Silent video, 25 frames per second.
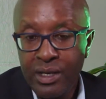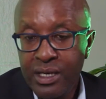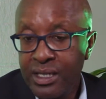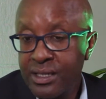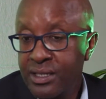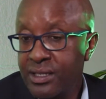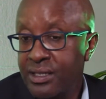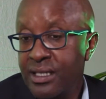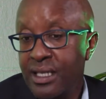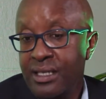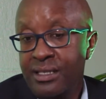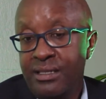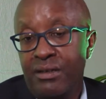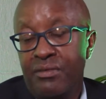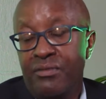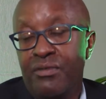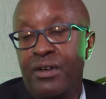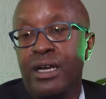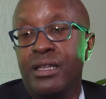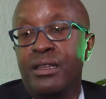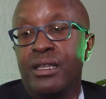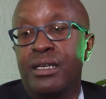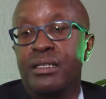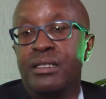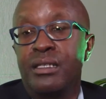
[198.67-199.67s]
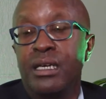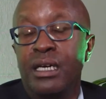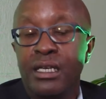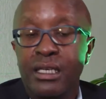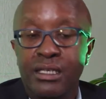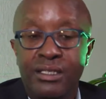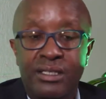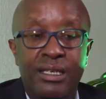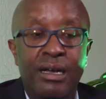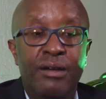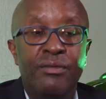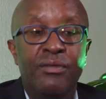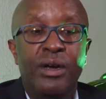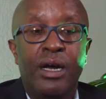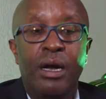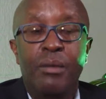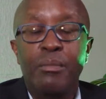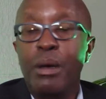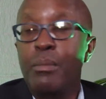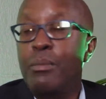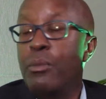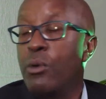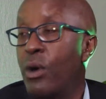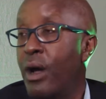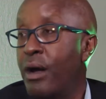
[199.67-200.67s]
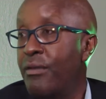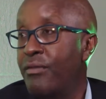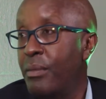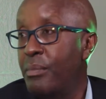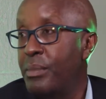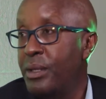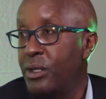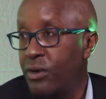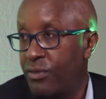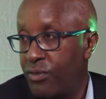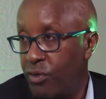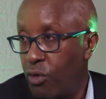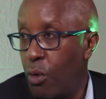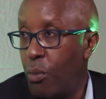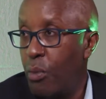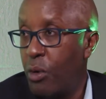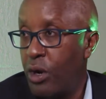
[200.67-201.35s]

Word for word: just the fact that in East Africa, maybe we have a bit of